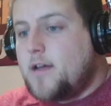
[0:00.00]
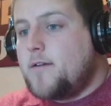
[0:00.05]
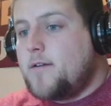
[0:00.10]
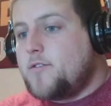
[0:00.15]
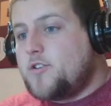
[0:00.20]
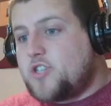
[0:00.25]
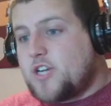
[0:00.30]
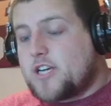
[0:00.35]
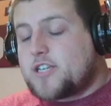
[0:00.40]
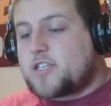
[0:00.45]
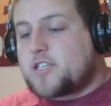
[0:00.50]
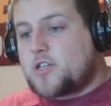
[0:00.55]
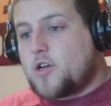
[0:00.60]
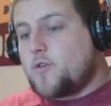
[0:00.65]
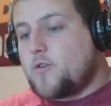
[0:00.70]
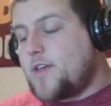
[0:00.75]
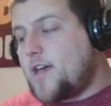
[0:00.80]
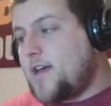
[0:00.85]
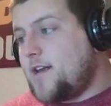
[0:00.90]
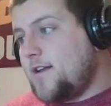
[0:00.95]
just so
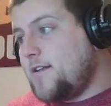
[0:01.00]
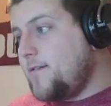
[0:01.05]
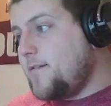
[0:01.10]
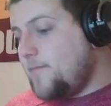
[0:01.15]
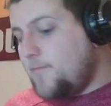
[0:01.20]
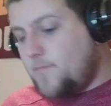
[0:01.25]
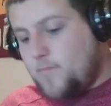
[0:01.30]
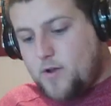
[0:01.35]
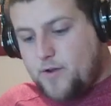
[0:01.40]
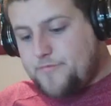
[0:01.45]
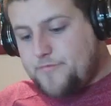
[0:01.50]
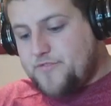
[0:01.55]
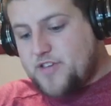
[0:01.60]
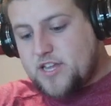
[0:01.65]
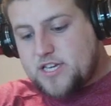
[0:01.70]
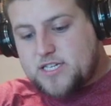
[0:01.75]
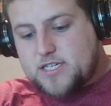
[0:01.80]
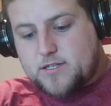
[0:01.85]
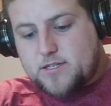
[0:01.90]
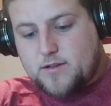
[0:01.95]
that
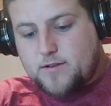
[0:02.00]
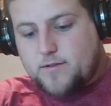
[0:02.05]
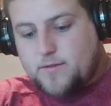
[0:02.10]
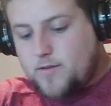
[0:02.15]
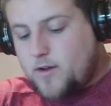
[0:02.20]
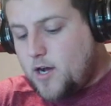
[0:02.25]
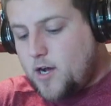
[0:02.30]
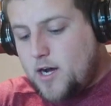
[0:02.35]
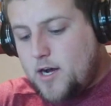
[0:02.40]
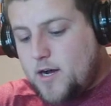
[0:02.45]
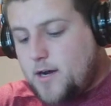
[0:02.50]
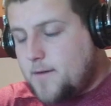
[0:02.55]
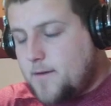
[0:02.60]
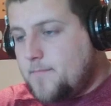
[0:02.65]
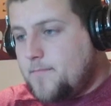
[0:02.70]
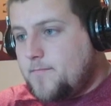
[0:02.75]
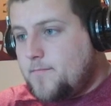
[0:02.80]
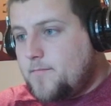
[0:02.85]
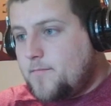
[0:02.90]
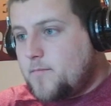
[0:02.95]
this, uh,
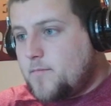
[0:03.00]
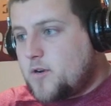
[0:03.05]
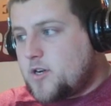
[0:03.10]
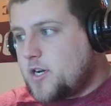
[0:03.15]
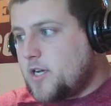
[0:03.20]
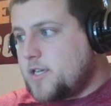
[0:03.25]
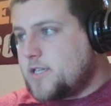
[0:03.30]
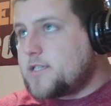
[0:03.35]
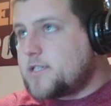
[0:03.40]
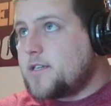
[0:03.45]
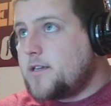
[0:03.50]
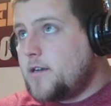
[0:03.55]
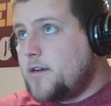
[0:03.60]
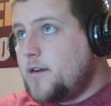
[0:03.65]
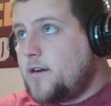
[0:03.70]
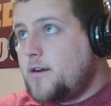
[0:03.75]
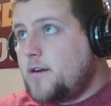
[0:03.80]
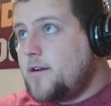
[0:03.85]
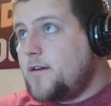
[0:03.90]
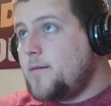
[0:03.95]
because
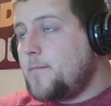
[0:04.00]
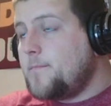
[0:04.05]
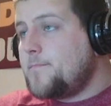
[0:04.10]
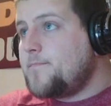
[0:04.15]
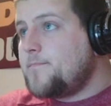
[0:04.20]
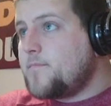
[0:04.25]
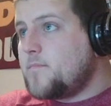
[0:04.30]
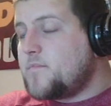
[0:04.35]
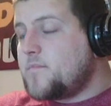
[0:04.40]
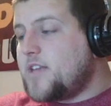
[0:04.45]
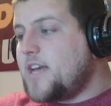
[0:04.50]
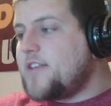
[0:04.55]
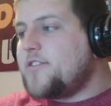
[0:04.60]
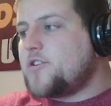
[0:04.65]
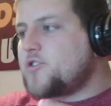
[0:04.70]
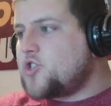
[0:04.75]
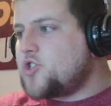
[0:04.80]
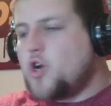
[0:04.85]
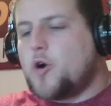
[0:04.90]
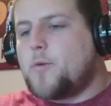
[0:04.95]
then
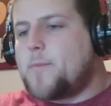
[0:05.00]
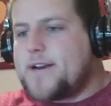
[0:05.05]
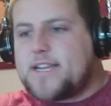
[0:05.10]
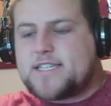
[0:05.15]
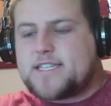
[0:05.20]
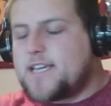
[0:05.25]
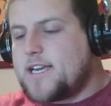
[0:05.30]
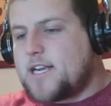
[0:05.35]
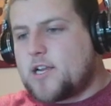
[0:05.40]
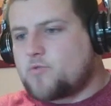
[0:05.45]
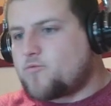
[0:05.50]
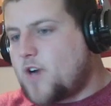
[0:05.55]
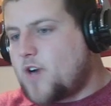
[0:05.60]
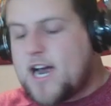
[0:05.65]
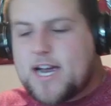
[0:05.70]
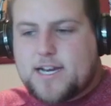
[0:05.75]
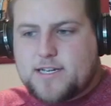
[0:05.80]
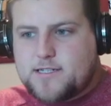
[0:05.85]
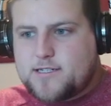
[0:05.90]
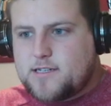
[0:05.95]
there's nobody's getting
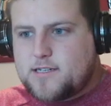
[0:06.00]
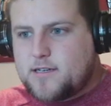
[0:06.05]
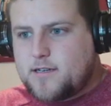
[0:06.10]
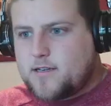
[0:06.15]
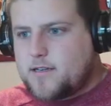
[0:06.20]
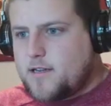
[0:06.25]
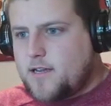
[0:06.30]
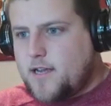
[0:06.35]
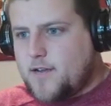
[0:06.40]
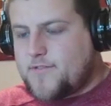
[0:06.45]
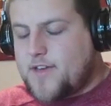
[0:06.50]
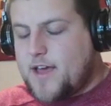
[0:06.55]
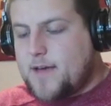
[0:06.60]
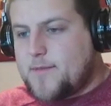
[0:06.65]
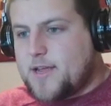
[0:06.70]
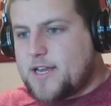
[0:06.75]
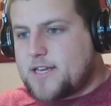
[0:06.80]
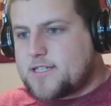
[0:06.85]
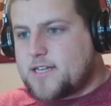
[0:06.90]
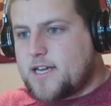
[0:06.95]
rest, if that
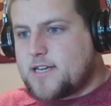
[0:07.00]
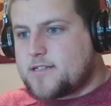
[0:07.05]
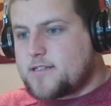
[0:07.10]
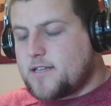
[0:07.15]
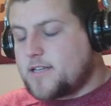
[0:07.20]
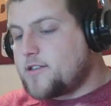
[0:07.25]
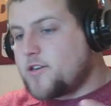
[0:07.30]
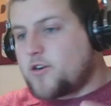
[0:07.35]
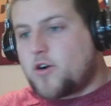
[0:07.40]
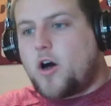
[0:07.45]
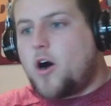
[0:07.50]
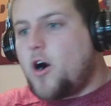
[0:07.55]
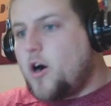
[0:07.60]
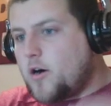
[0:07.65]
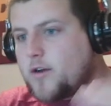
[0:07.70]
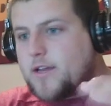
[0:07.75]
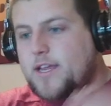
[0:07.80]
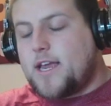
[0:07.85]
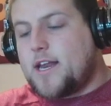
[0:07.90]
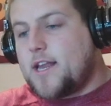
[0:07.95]
makes sense. Like they're
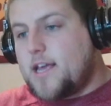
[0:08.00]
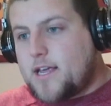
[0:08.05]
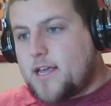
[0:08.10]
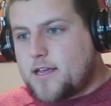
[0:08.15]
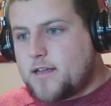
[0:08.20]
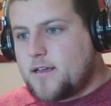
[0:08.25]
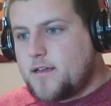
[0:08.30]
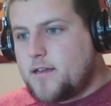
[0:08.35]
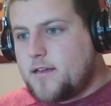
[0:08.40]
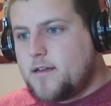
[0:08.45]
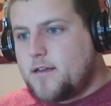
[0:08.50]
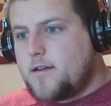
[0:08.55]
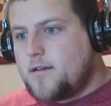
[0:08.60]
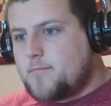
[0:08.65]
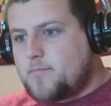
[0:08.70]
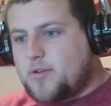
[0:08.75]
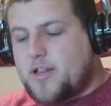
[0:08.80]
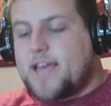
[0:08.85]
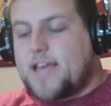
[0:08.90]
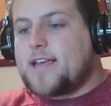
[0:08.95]
all getting
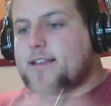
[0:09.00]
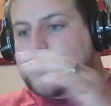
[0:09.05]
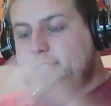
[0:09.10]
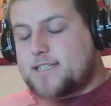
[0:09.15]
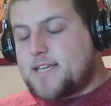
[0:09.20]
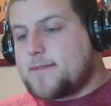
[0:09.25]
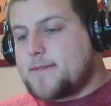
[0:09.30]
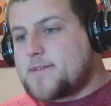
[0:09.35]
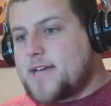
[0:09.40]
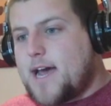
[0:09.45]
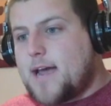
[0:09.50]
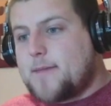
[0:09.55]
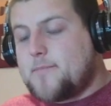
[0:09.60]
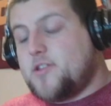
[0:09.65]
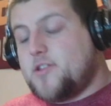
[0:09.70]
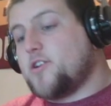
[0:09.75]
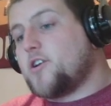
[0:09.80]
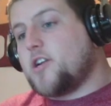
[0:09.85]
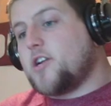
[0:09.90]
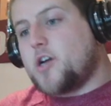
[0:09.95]
playing at the same time, and
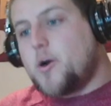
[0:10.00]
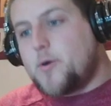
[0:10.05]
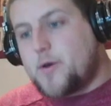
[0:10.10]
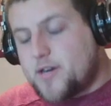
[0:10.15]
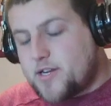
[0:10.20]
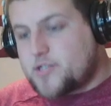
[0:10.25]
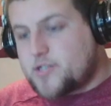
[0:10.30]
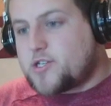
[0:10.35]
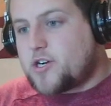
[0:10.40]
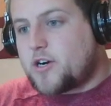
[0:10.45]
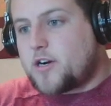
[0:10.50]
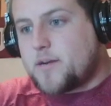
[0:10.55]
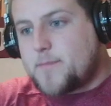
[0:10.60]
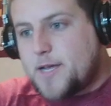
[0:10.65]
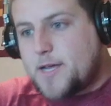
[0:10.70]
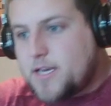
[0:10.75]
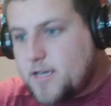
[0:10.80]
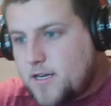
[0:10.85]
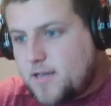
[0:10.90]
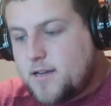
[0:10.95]
they're going to go into the
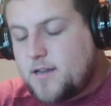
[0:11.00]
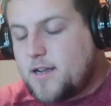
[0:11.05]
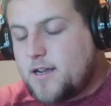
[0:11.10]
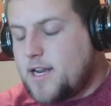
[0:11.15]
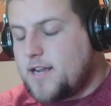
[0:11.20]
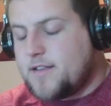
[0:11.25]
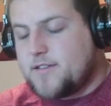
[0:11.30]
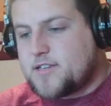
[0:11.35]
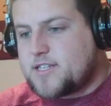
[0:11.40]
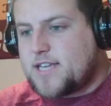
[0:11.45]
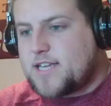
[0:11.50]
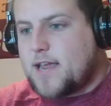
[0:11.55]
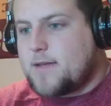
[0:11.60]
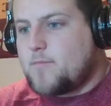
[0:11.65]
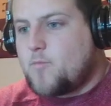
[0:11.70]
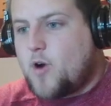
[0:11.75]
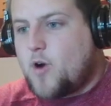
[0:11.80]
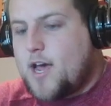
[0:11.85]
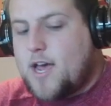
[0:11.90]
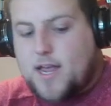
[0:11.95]
tournament in the same
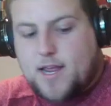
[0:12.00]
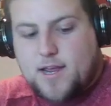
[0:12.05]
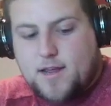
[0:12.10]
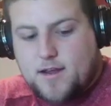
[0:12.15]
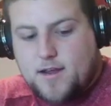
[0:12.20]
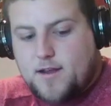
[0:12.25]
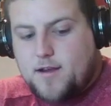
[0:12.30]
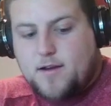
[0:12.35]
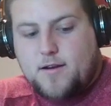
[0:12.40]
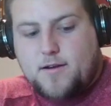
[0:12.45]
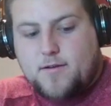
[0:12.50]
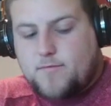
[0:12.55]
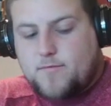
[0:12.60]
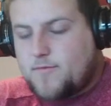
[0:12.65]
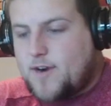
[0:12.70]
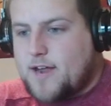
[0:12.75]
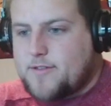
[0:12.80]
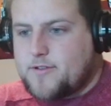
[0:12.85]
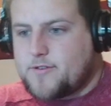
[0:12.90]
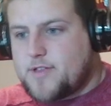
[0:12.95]
way
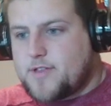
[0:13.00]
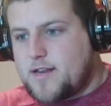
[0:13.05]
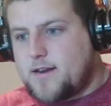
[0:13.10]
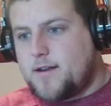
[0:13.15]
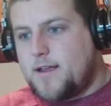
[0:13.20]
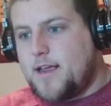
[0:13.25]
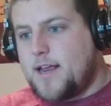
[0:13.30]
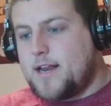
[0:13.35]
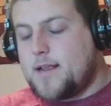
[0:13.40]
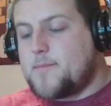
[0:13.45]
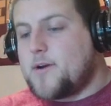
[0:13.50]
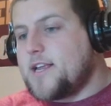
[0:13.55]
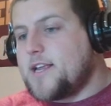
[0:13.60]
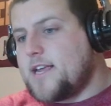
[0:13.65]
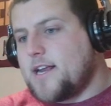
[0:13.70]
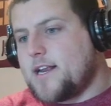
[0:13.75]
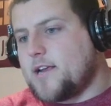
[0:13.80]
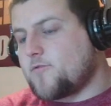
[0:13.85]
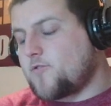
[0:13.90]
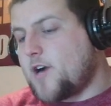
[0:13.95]
rather than anybody
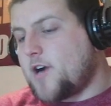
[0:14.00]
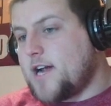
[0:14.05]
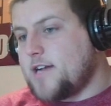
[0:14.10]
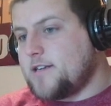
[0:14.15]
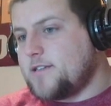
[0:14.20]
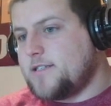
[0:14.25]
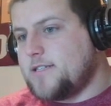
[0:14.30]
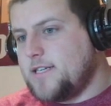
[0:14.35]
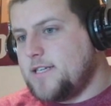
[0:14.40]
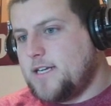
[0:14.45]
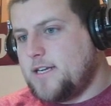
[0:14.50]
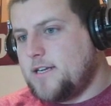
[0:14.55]
getting rest.